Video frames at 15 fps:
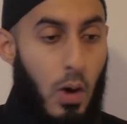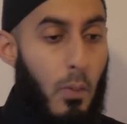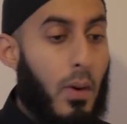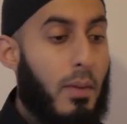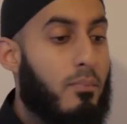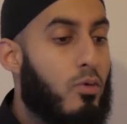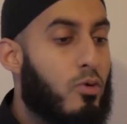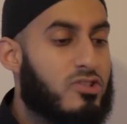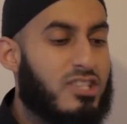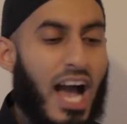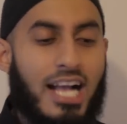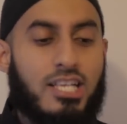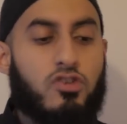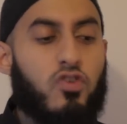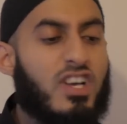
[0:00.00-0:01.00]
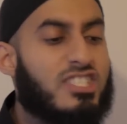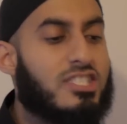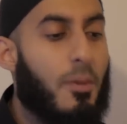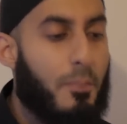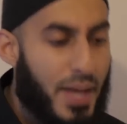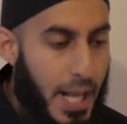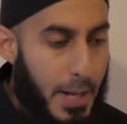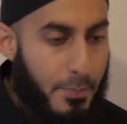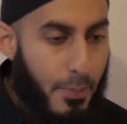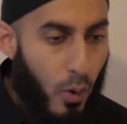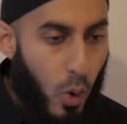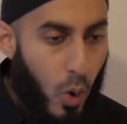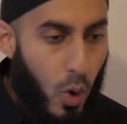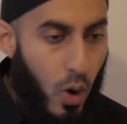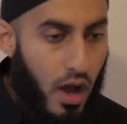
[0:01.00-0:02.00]
When Musa addressed the
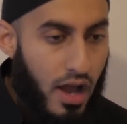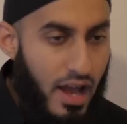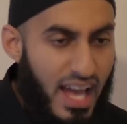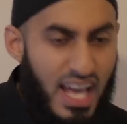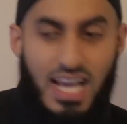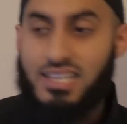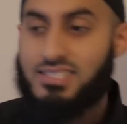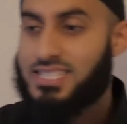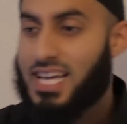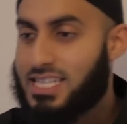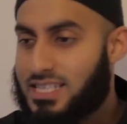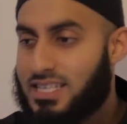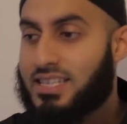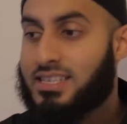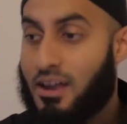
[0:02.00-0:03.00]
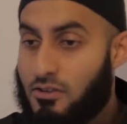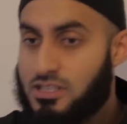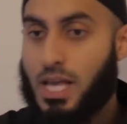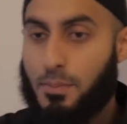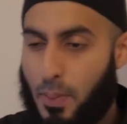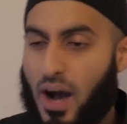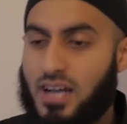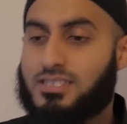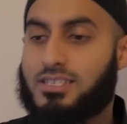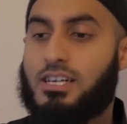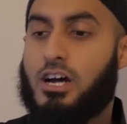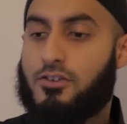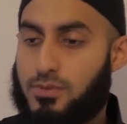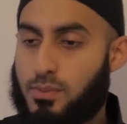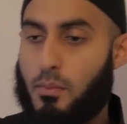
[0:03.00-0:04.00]
people, he said, there is a person
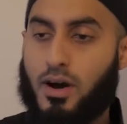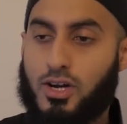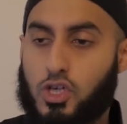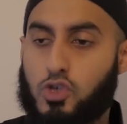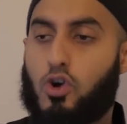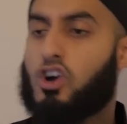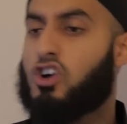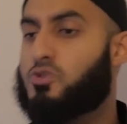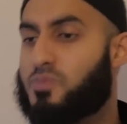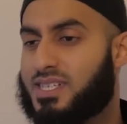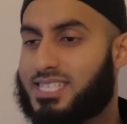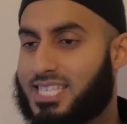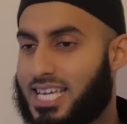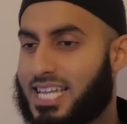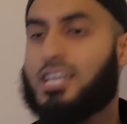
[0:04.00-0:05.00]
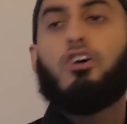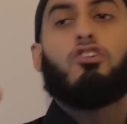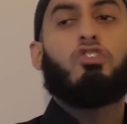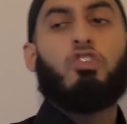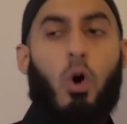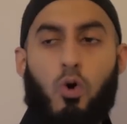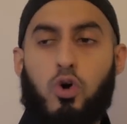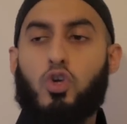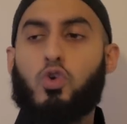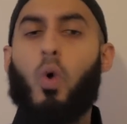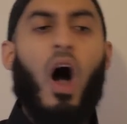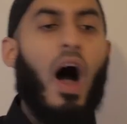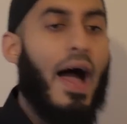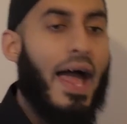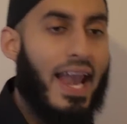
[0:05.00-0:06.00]
from among you who's been sinning. You know who you
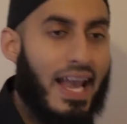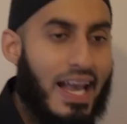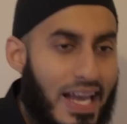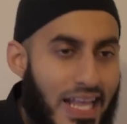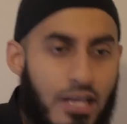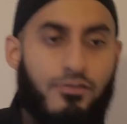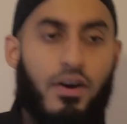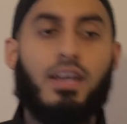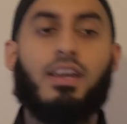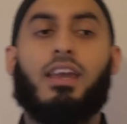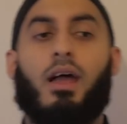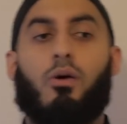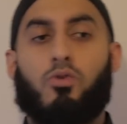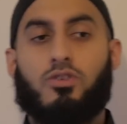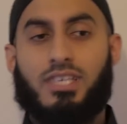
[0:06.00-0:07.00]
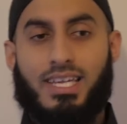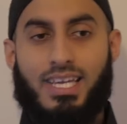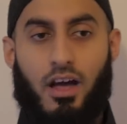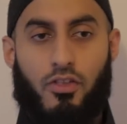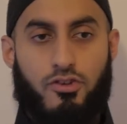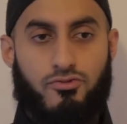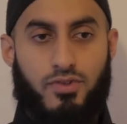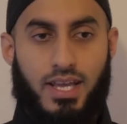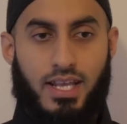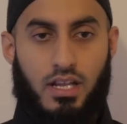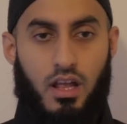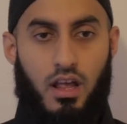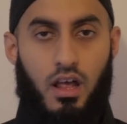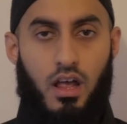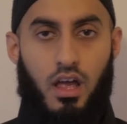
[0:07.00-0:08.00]
are. Leave and Allah will send down the rain.
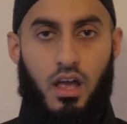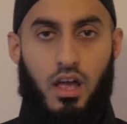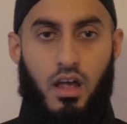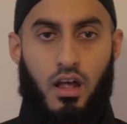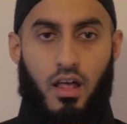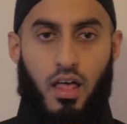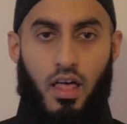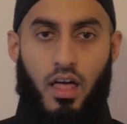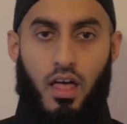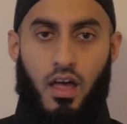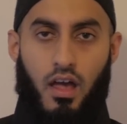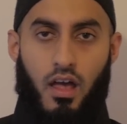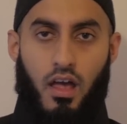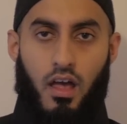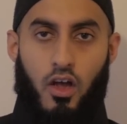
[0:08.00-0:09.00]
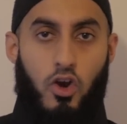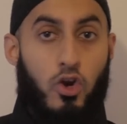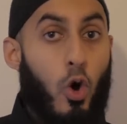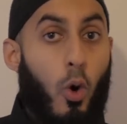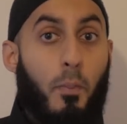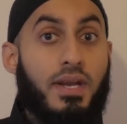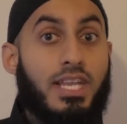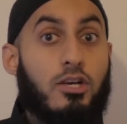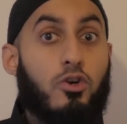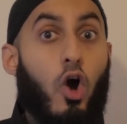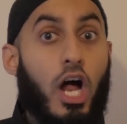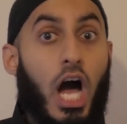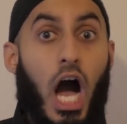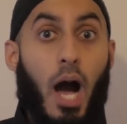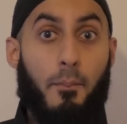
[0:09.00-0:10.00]
Nobody
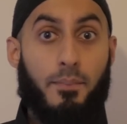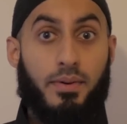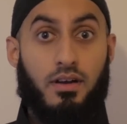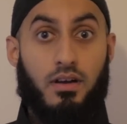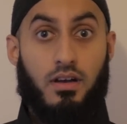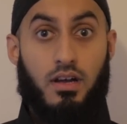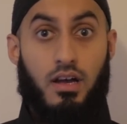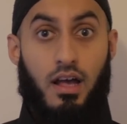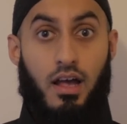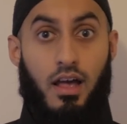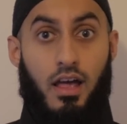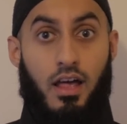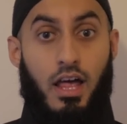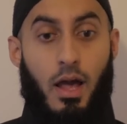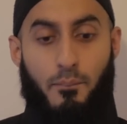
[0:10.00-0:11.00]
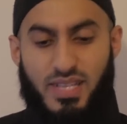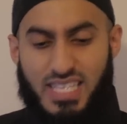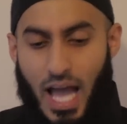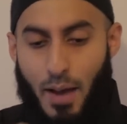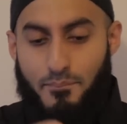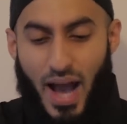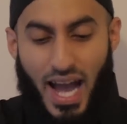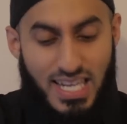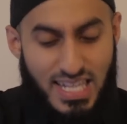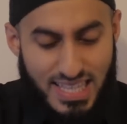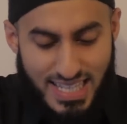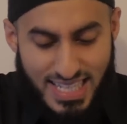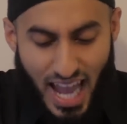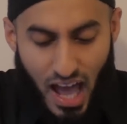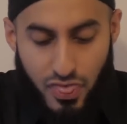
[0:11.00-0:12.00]
got up. But that man in
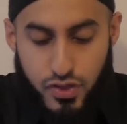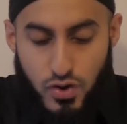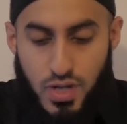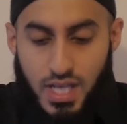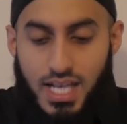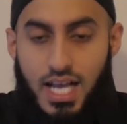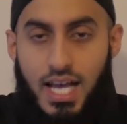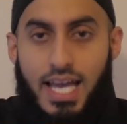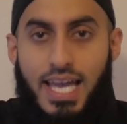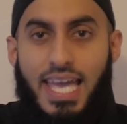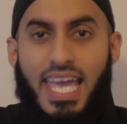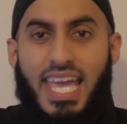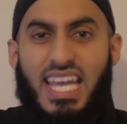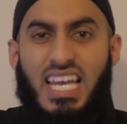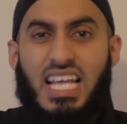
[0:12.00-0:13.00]
the gathering, in